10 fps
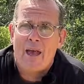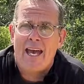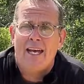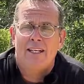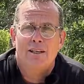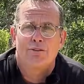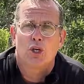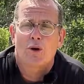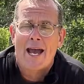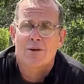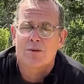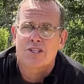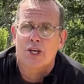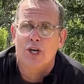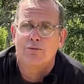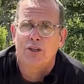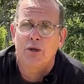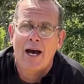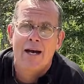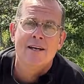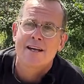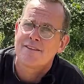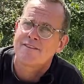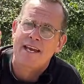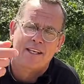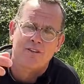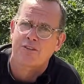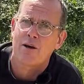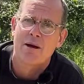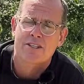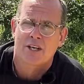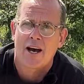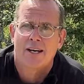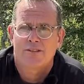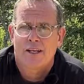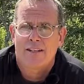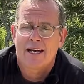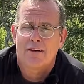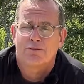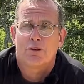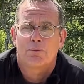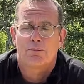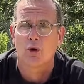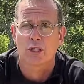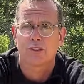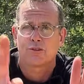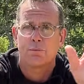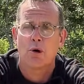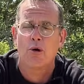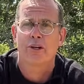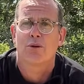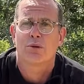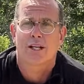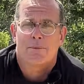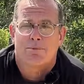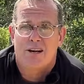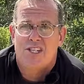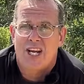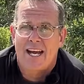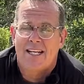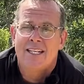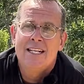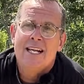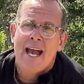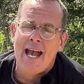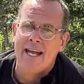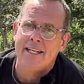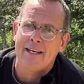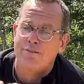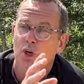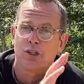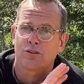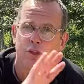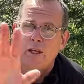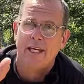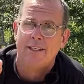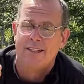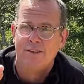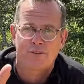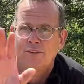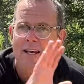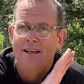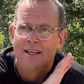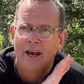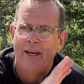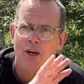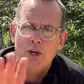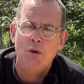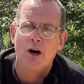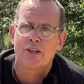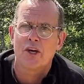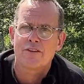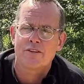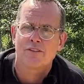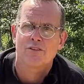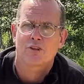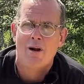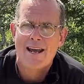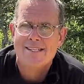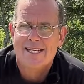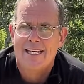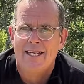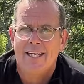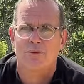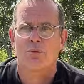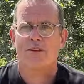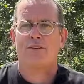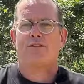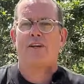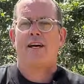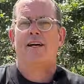And if you're a return viewer, thank you so much, guys, and for all your support, and I really appreciate it. And if you're just looking at this going, who on earth is this crazy idiot with this